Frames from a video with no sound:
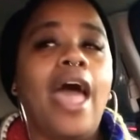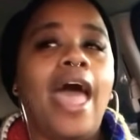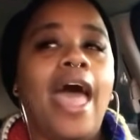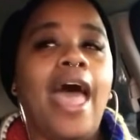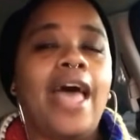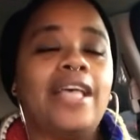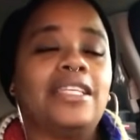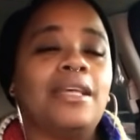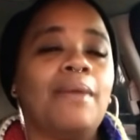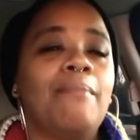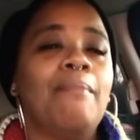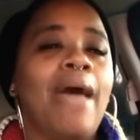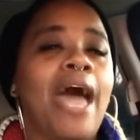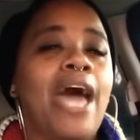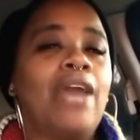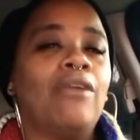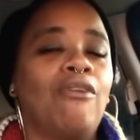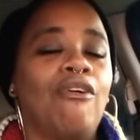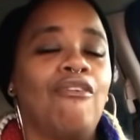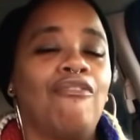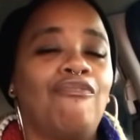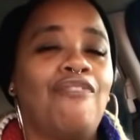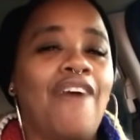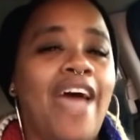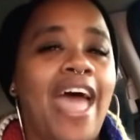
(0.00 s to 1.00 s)
as a matter
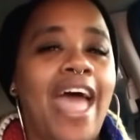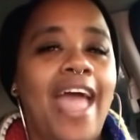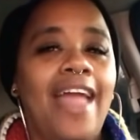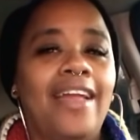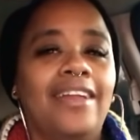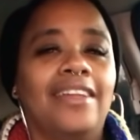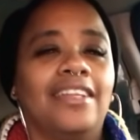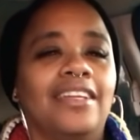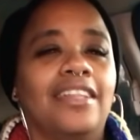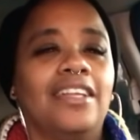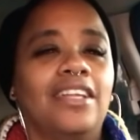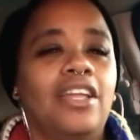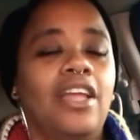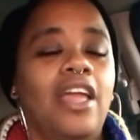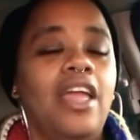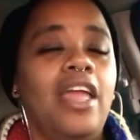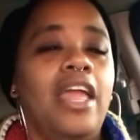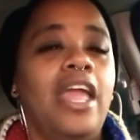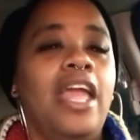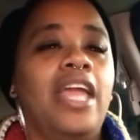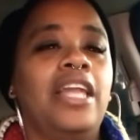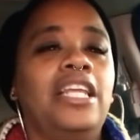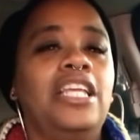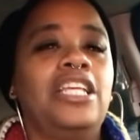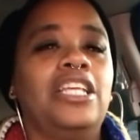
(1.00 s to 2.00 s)
of fact,
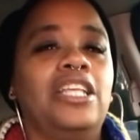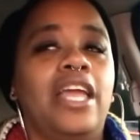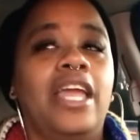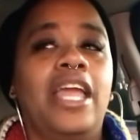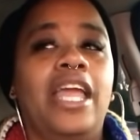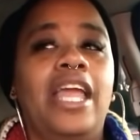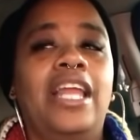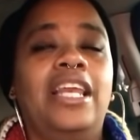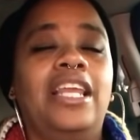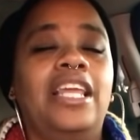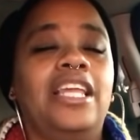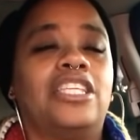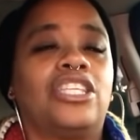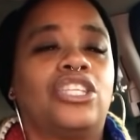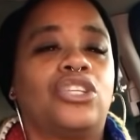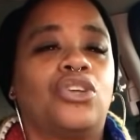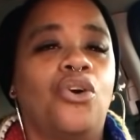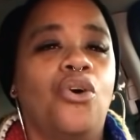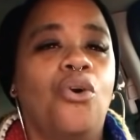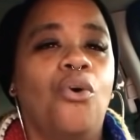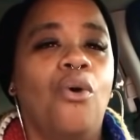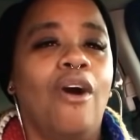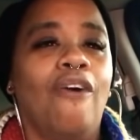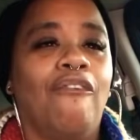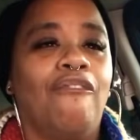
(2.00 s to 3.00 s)
any any
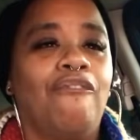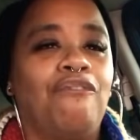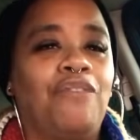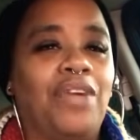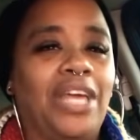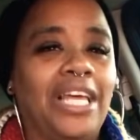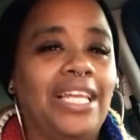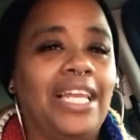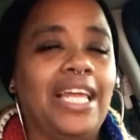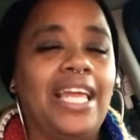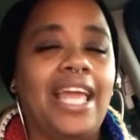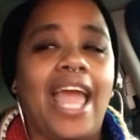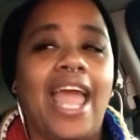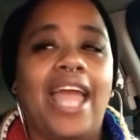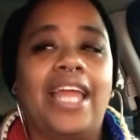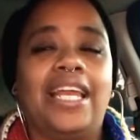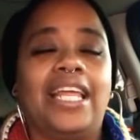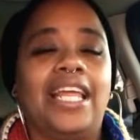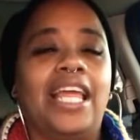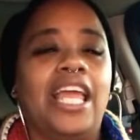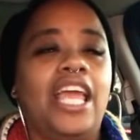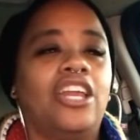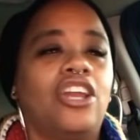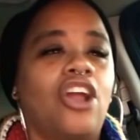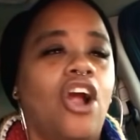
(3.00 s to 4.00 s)
school
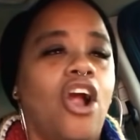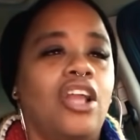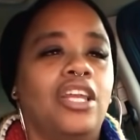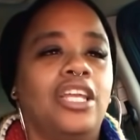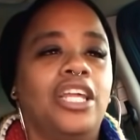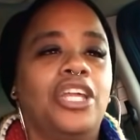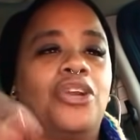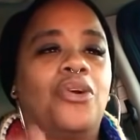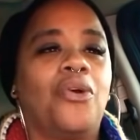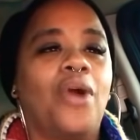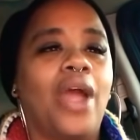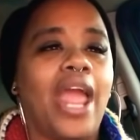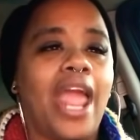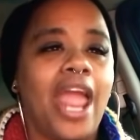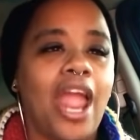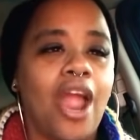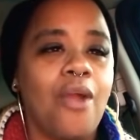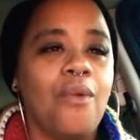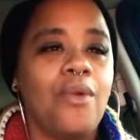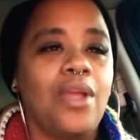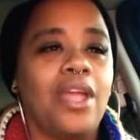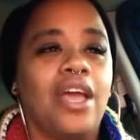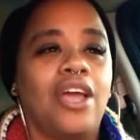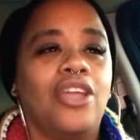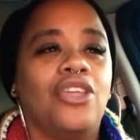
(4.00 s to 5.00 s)
affiliated in our little
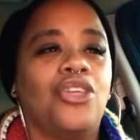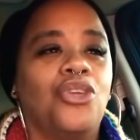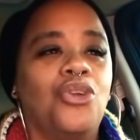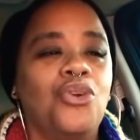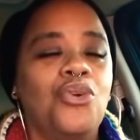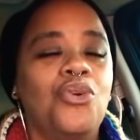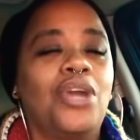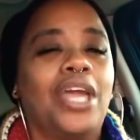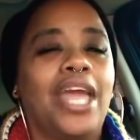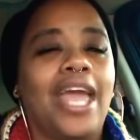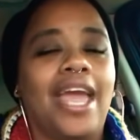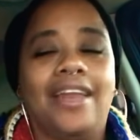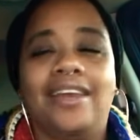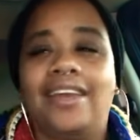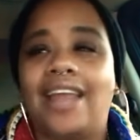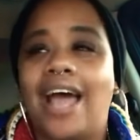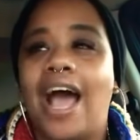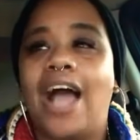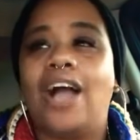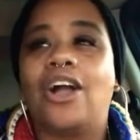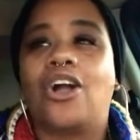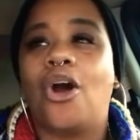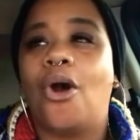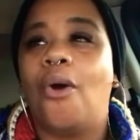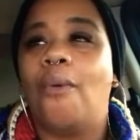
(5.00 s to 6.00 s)
area, you
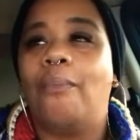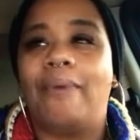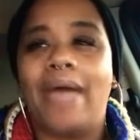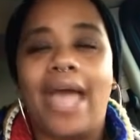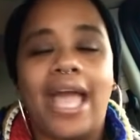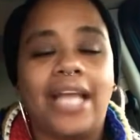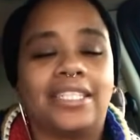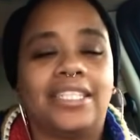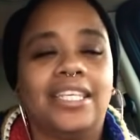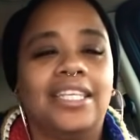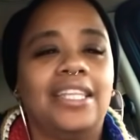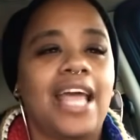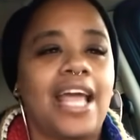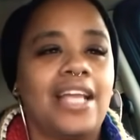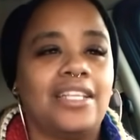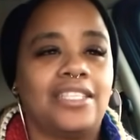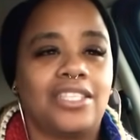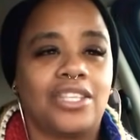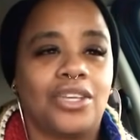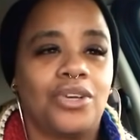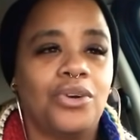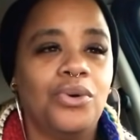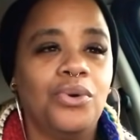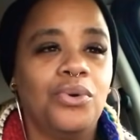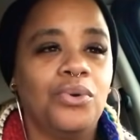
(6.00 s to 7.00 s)
cannot go back to that
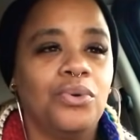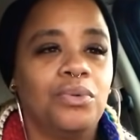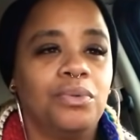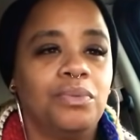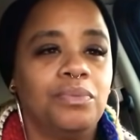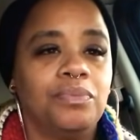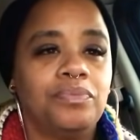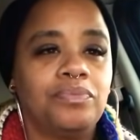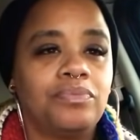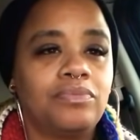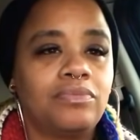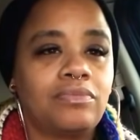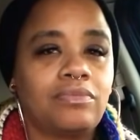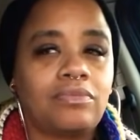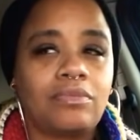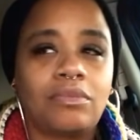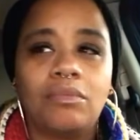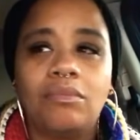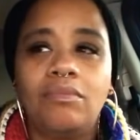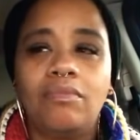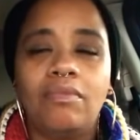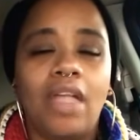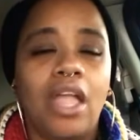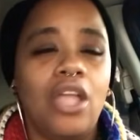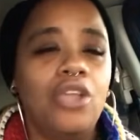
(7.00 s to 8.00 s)
school.
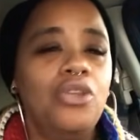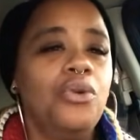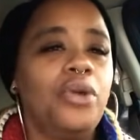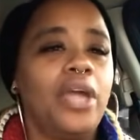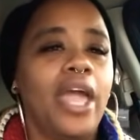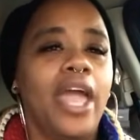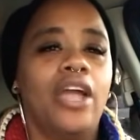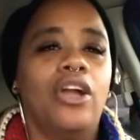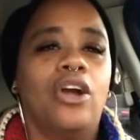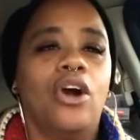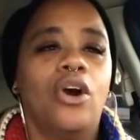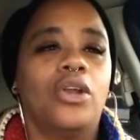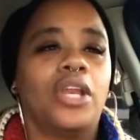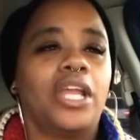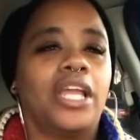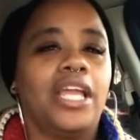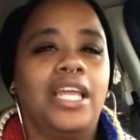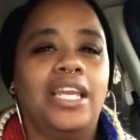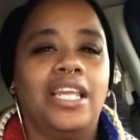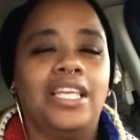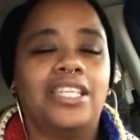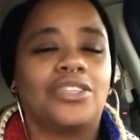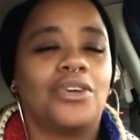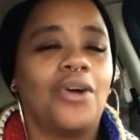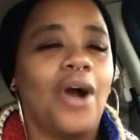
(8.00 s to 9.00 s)
You can't go to
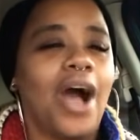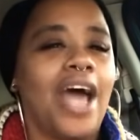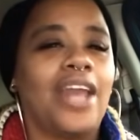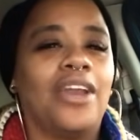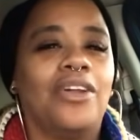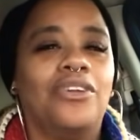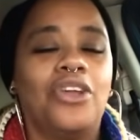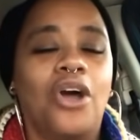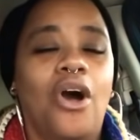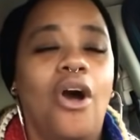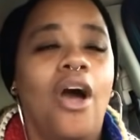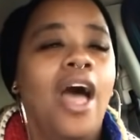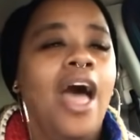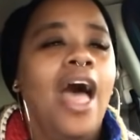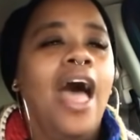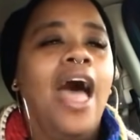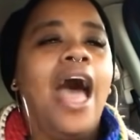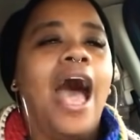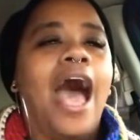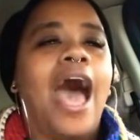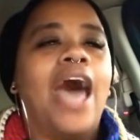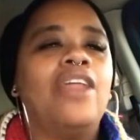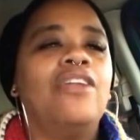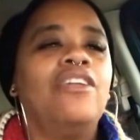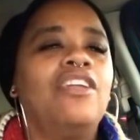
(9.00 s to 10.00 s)
any school. I don't know.
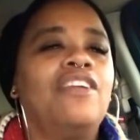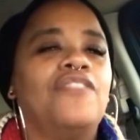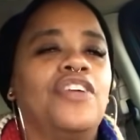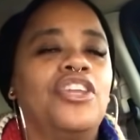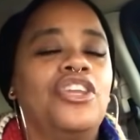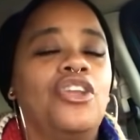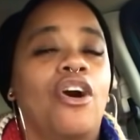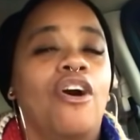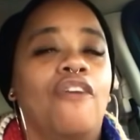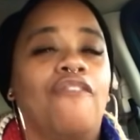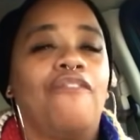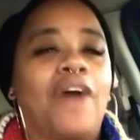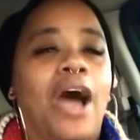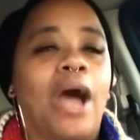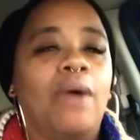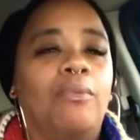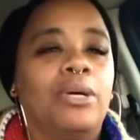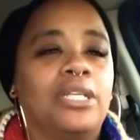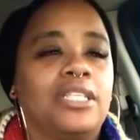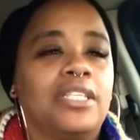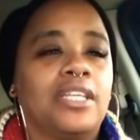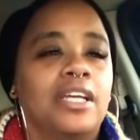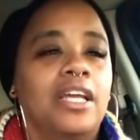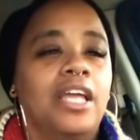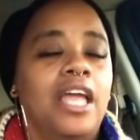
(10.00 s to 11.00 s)
I don't even know if I
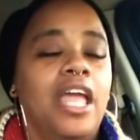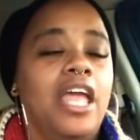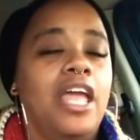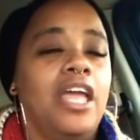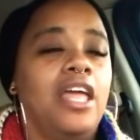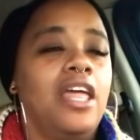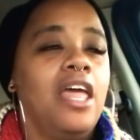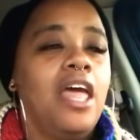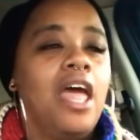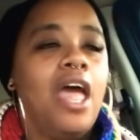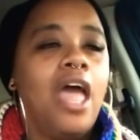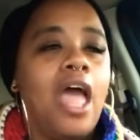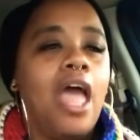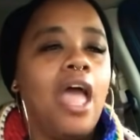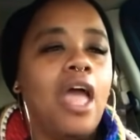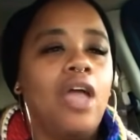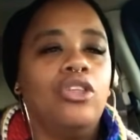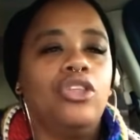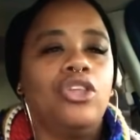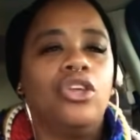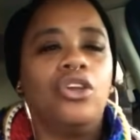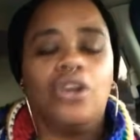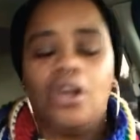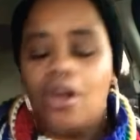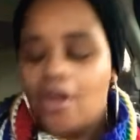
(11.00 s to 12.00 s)
was a. Eh,
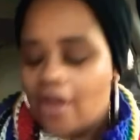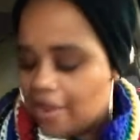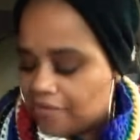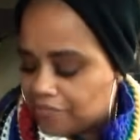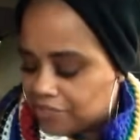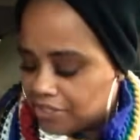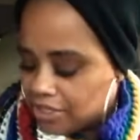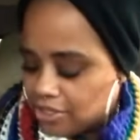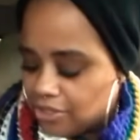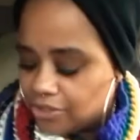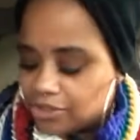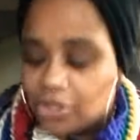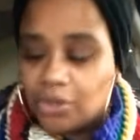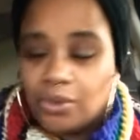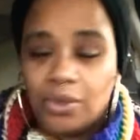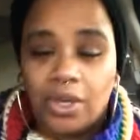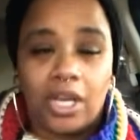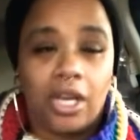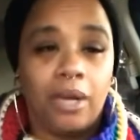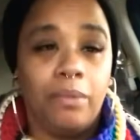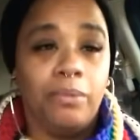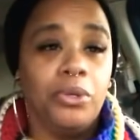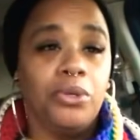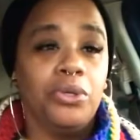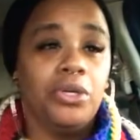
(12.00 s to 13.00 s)
you're gonna have to go to a
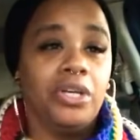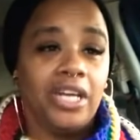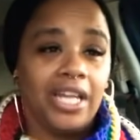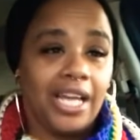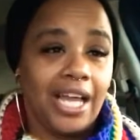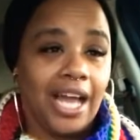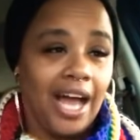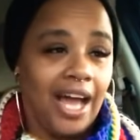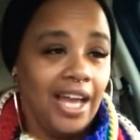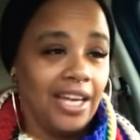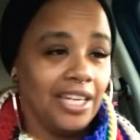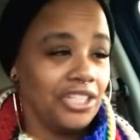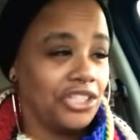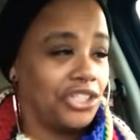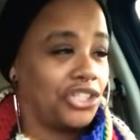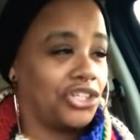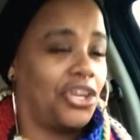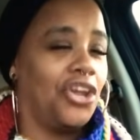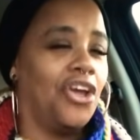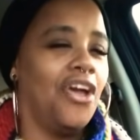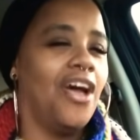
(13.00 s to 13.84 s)
community college.